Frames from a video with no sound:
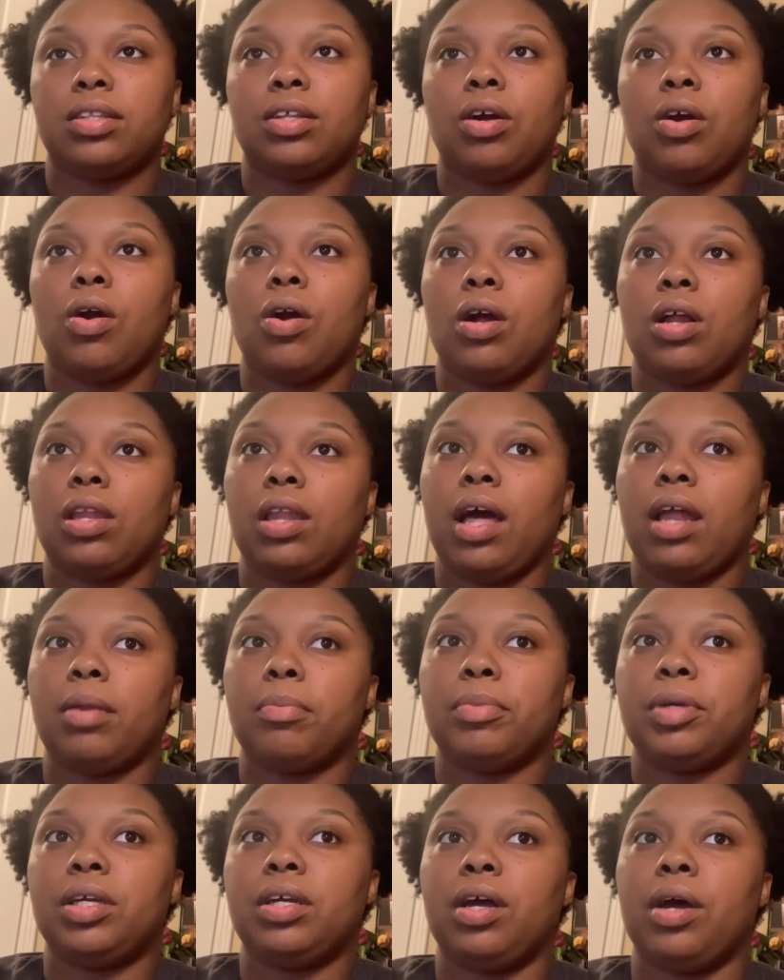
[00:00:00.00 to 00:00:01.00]
There are a lot
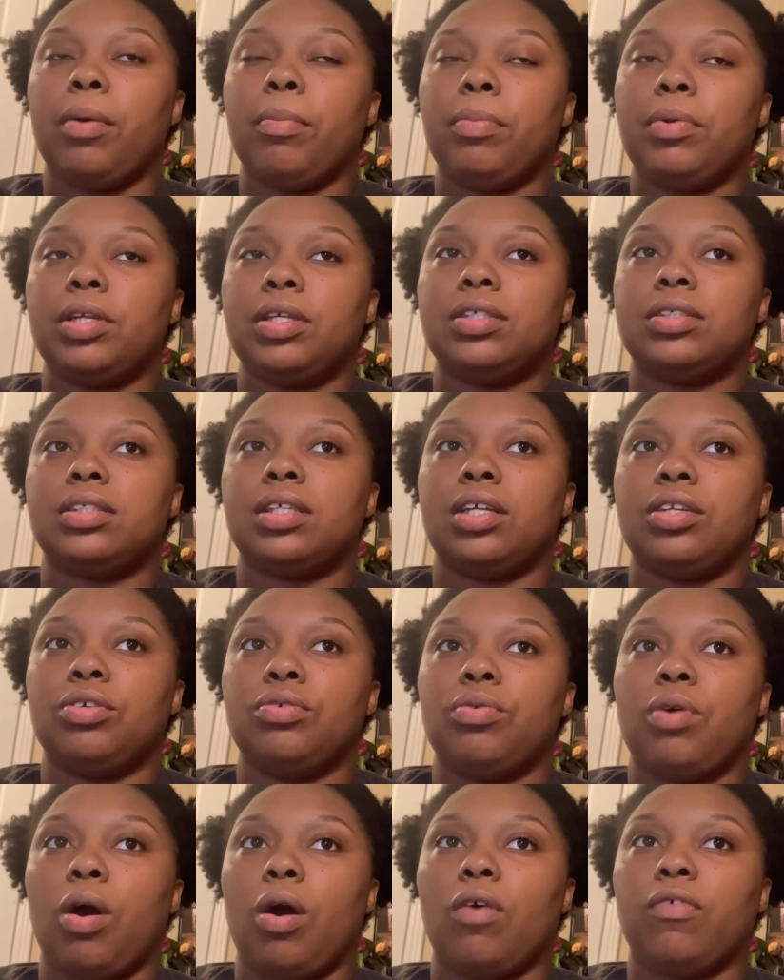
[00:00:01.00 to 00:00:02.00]
of big companies that
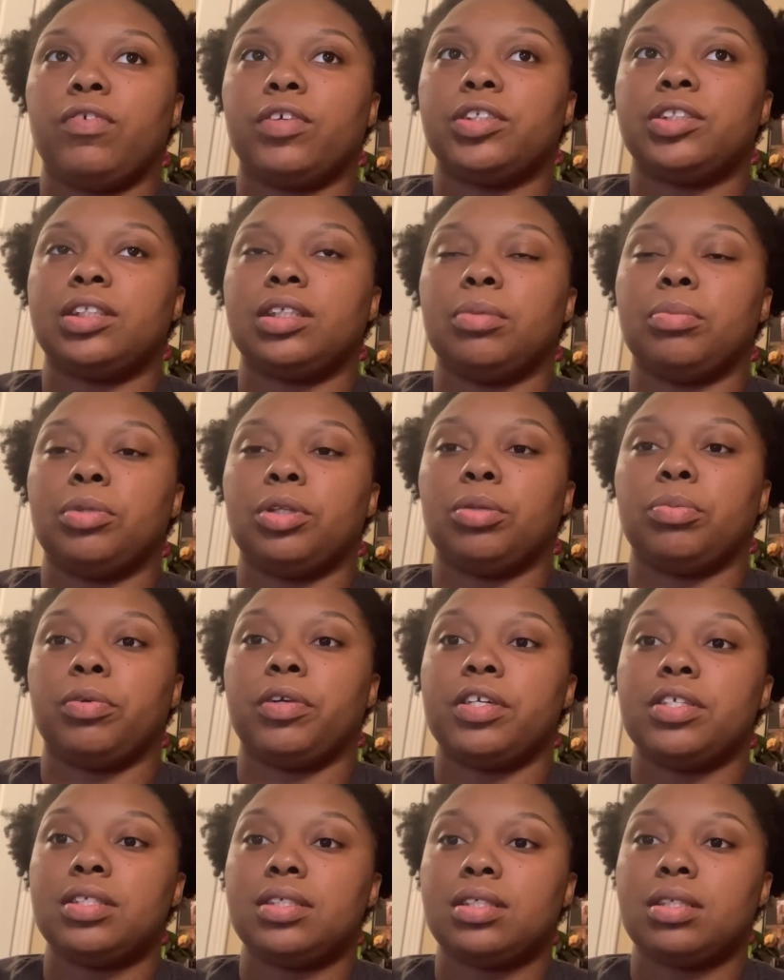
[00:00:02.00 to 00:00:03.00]
do offer similar
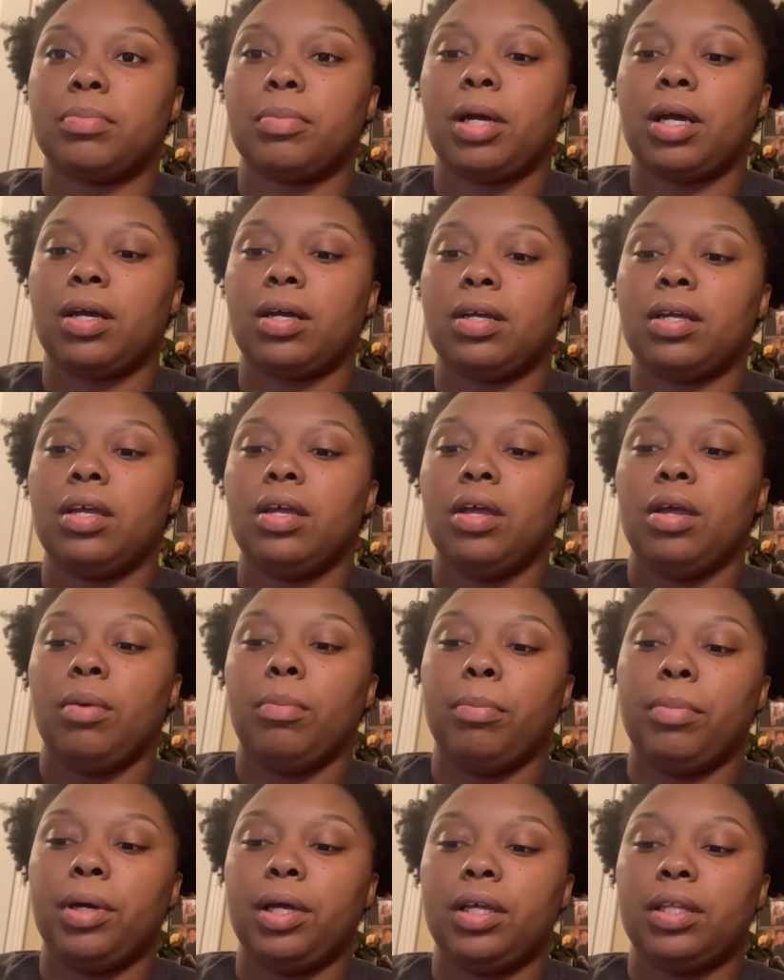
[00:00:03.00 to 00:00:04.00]
prints to mine,
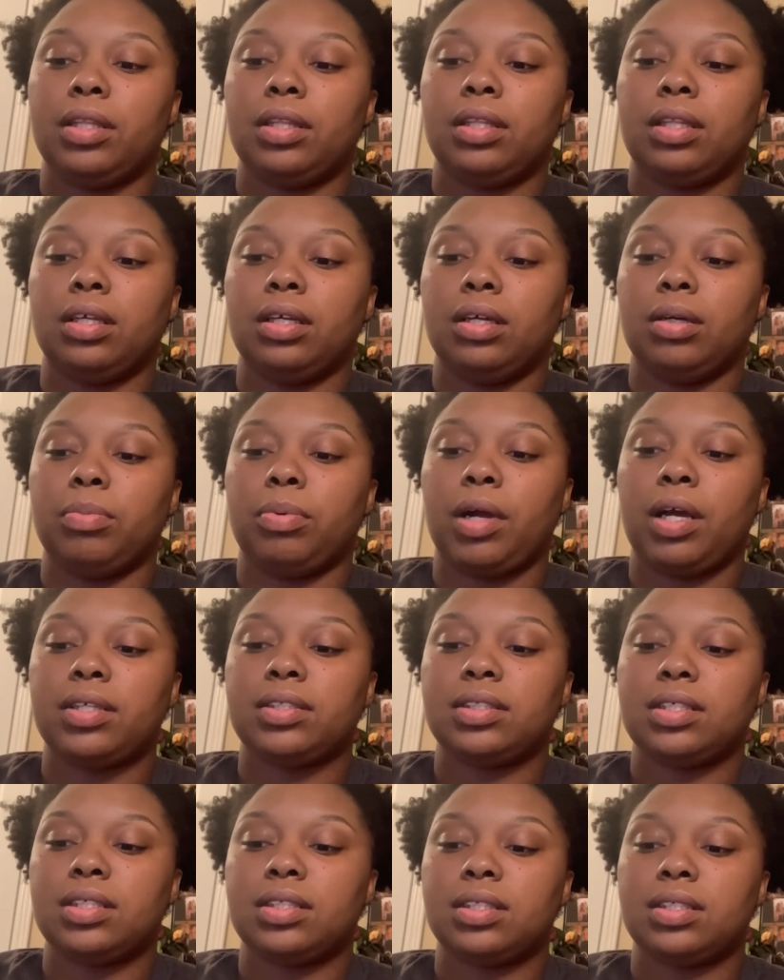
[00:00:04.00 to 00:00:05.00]
but the
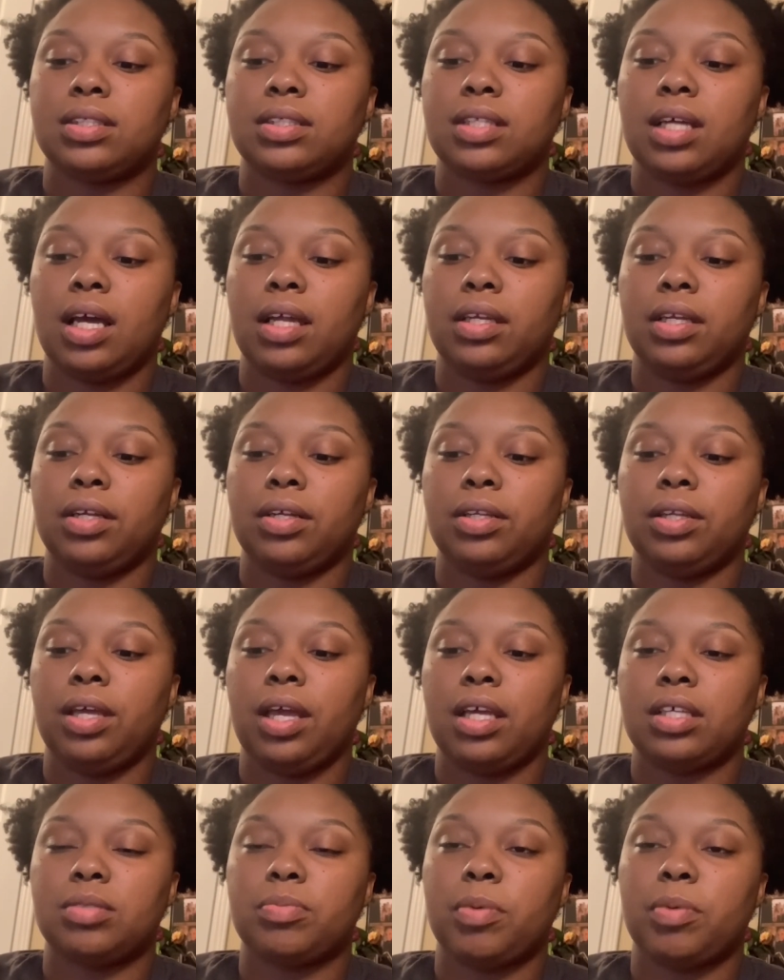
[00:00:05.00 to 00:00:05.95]
process is not nearly as